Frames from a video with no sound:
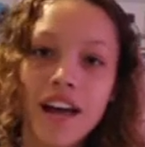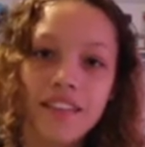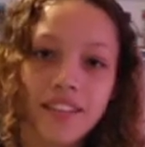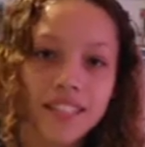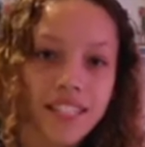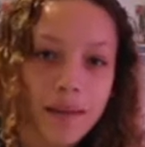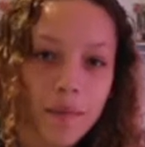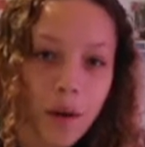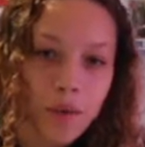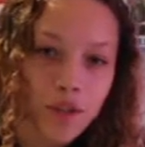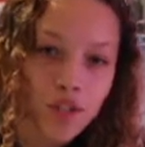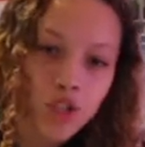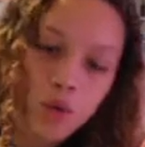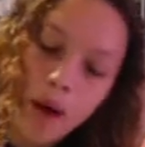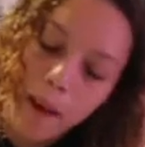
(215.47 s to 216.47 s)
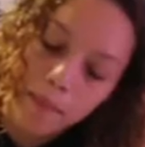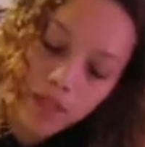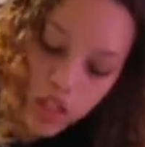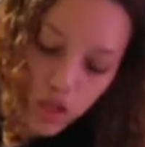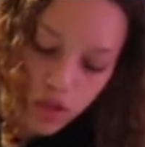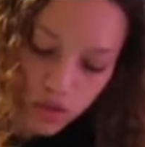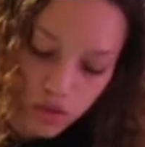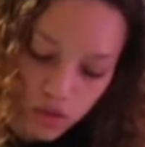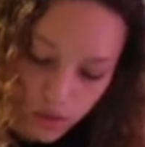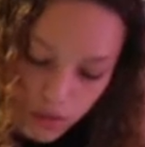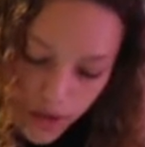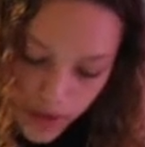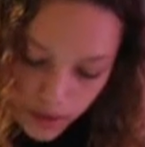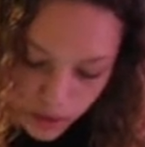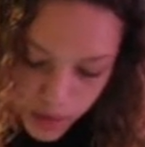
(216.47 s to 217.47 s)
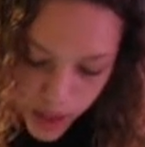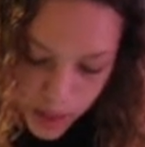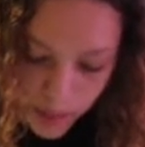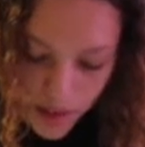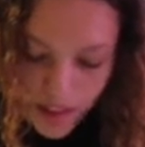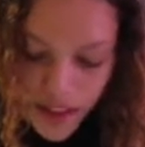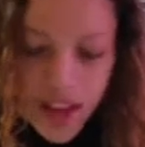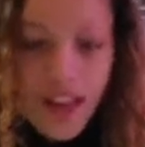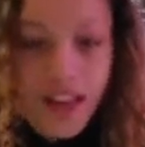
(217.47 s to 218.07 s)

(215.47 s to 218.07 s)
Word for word: They just came out with new episodes, so I recommend that.